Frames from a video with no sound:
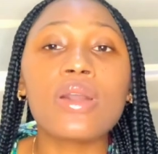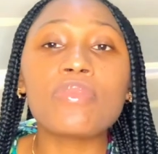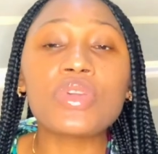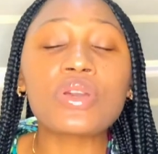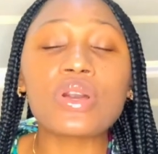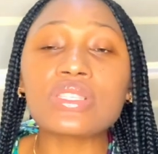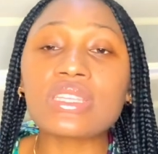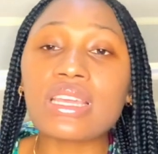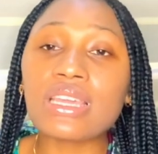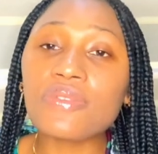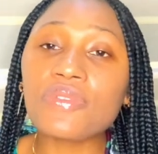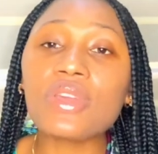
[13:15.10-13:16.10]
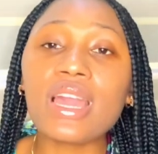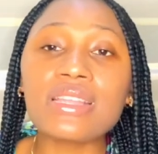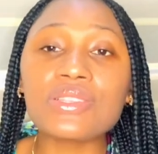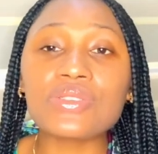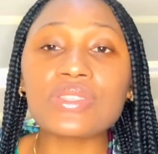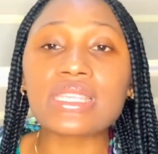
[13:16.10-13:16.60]
because if you are
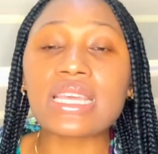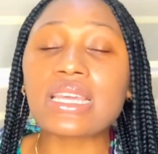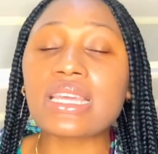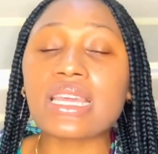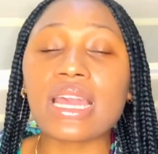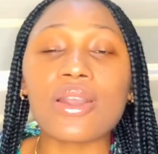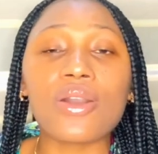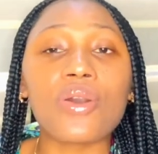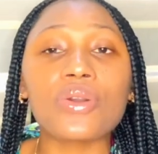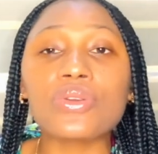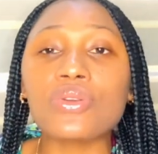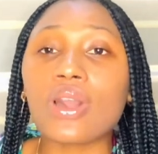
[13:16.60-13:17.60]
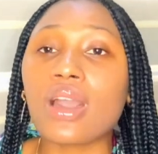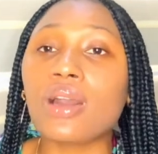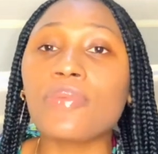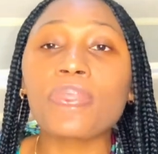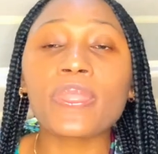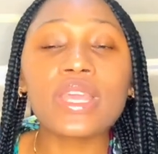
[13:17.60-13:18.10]
into skincare or you are
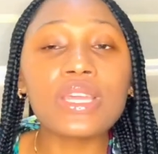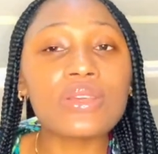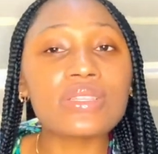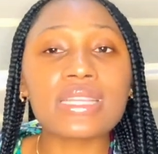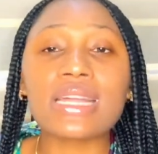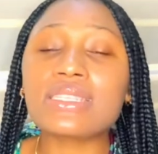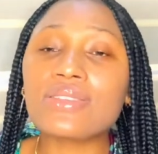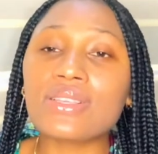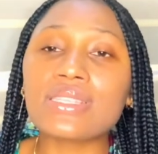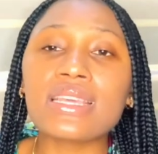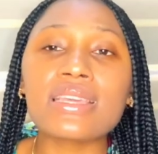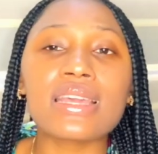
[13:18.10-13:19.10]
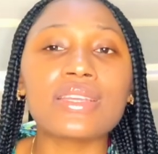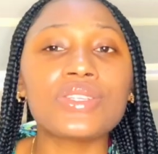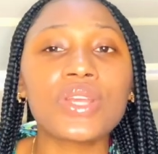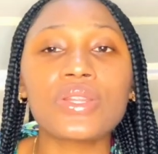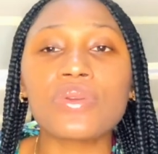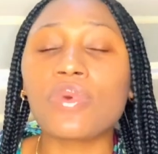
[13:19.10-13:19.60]
starting your skincare
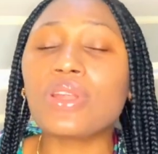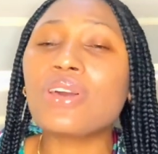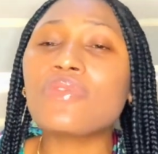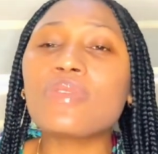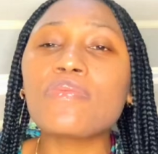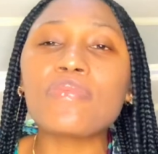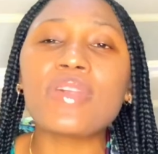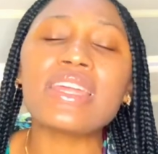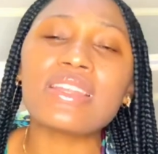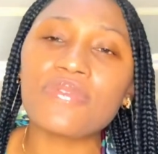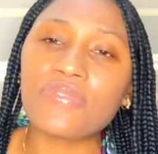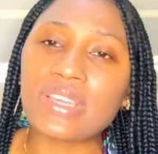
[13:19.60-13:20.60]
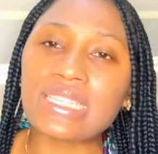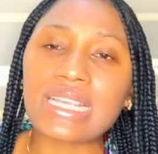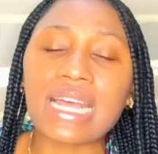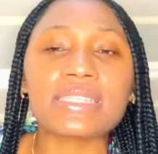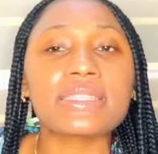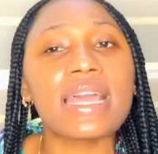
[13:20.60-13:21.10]
journey, one of the benefits
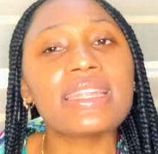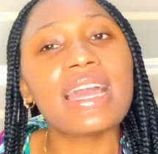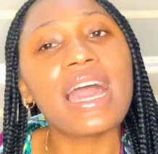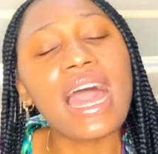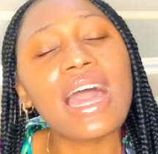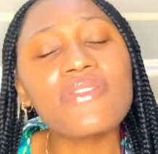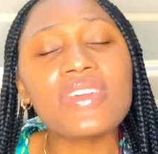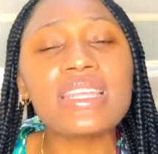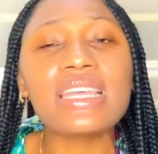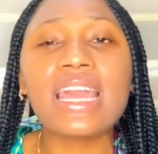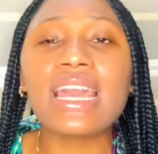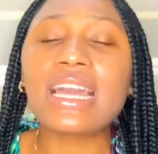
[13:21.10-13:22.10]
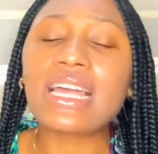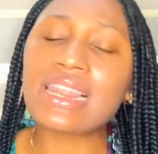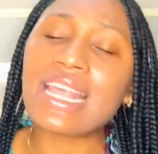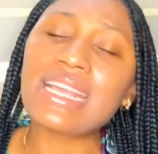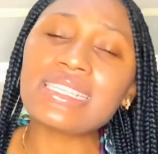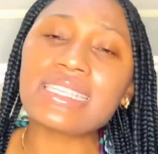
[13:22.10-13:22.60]
aside having
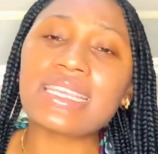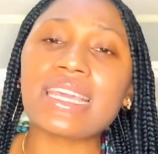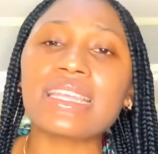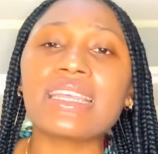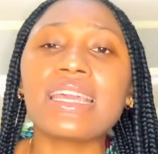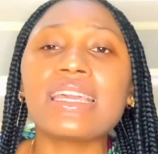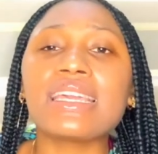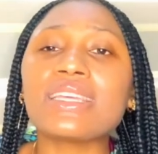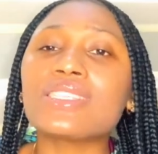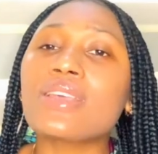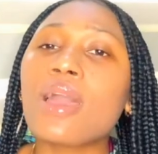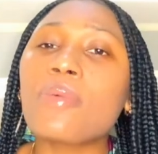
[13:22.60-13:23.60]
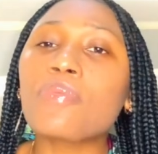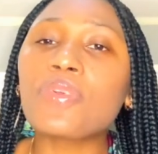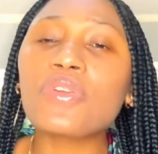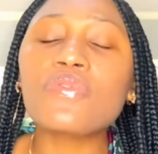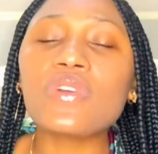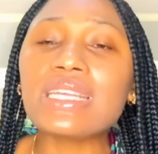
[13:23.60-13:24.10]
clear skin is
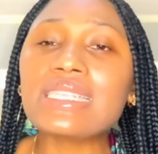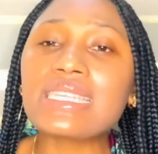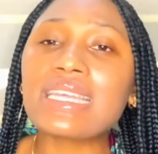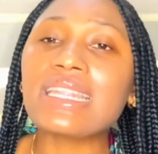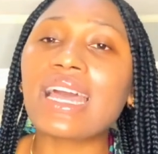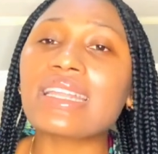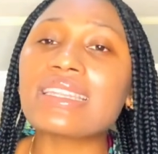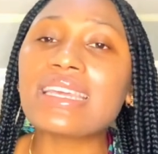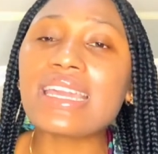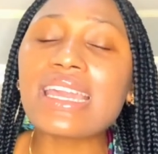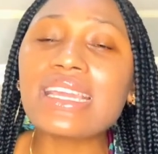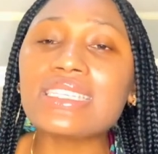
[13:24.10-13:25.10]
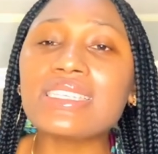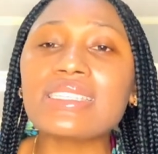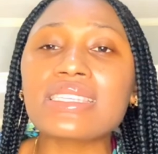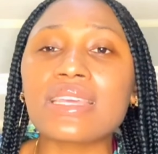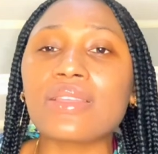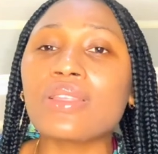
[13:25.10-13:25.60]
preventing an aging
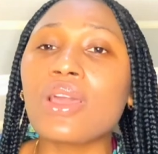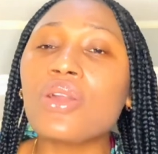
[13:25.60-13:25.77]
skin.